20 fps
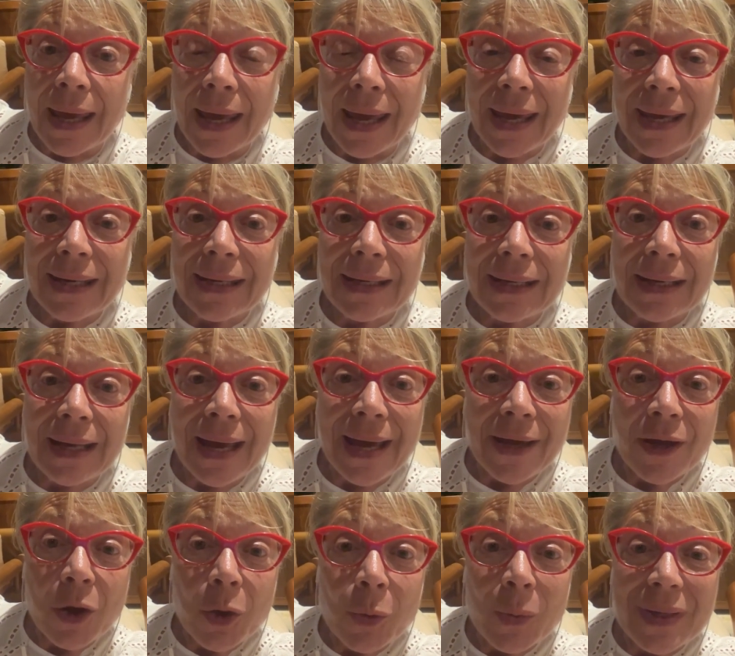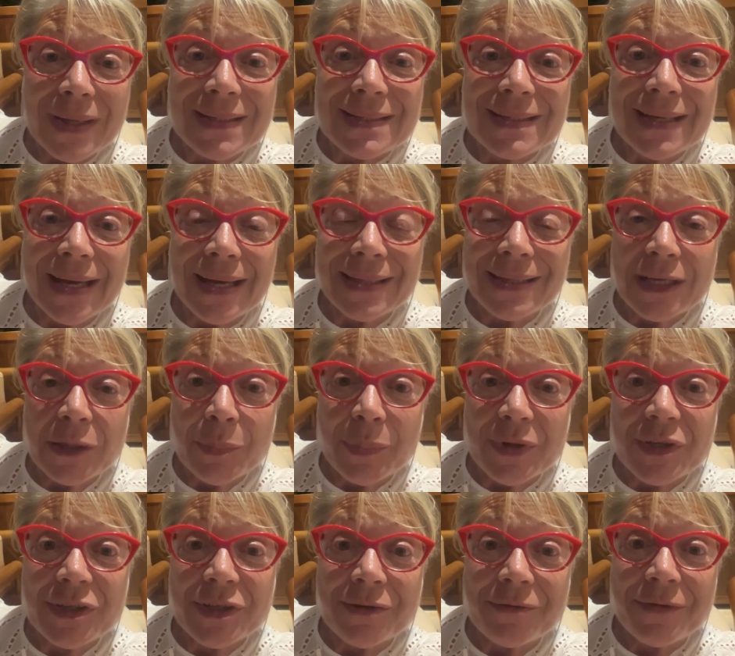And I always say that
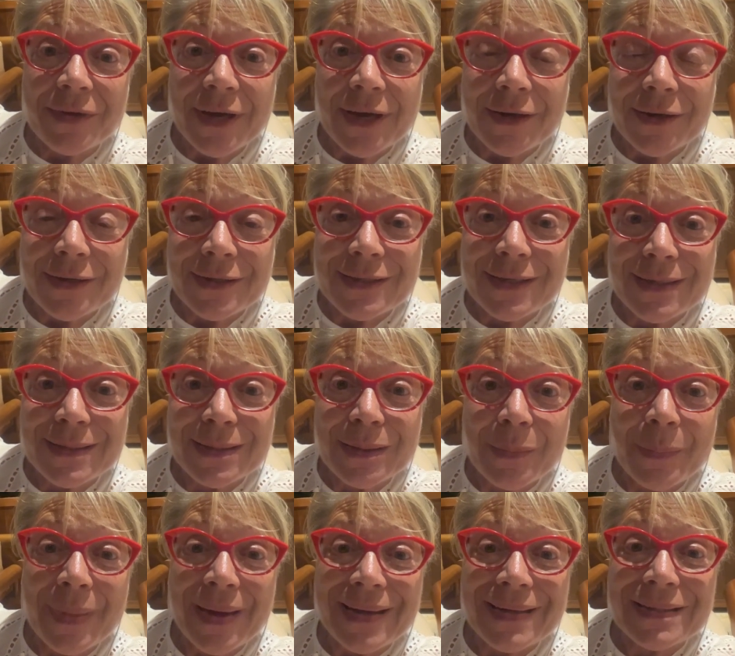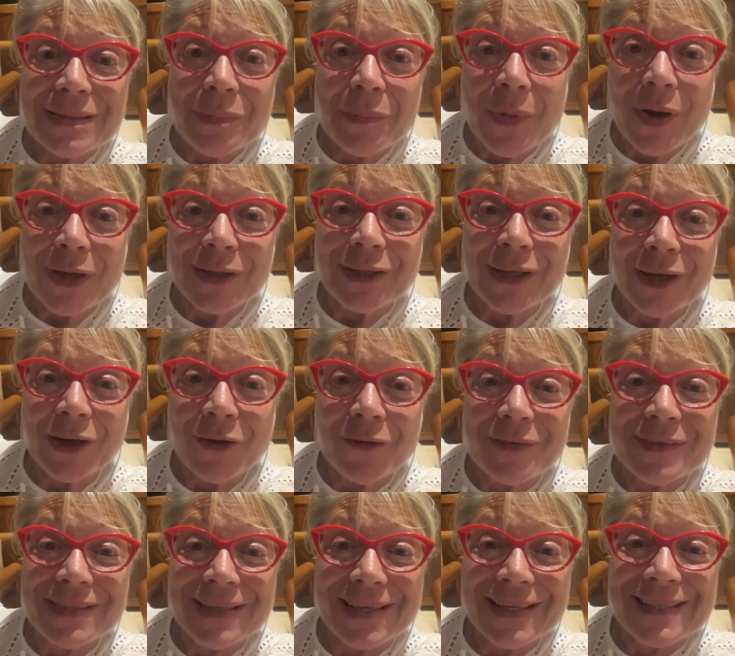perseverance is the best model
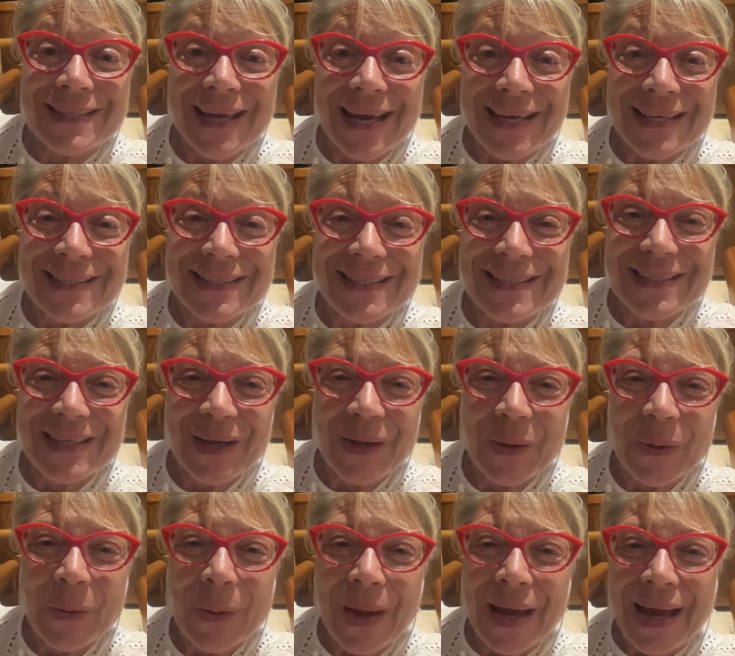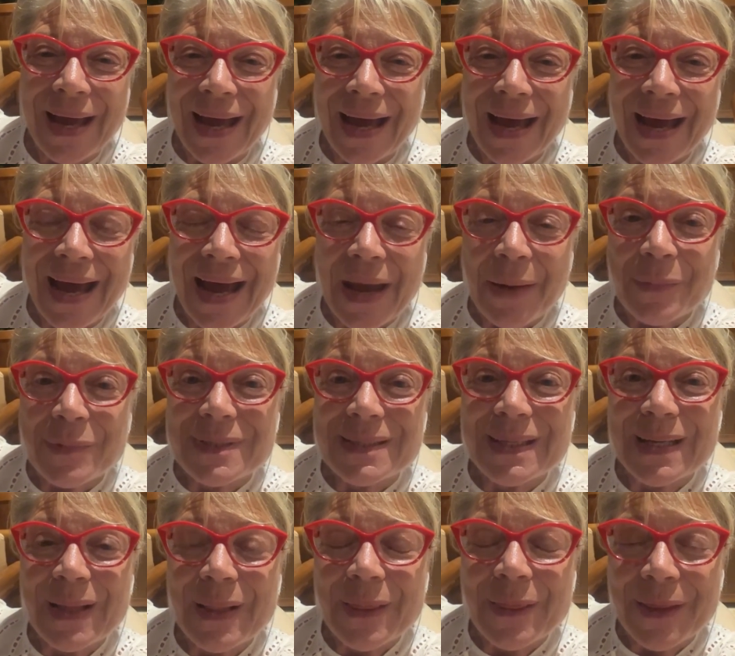of success. So I'm
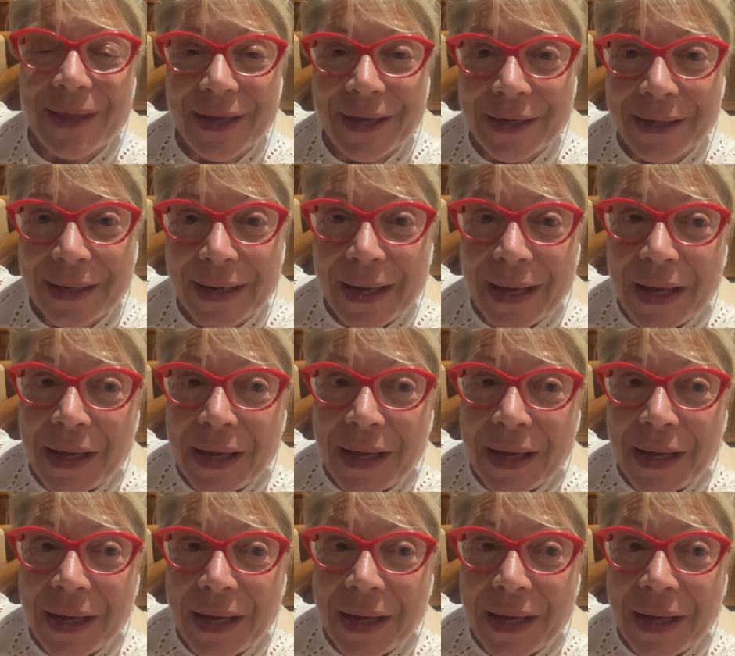still there.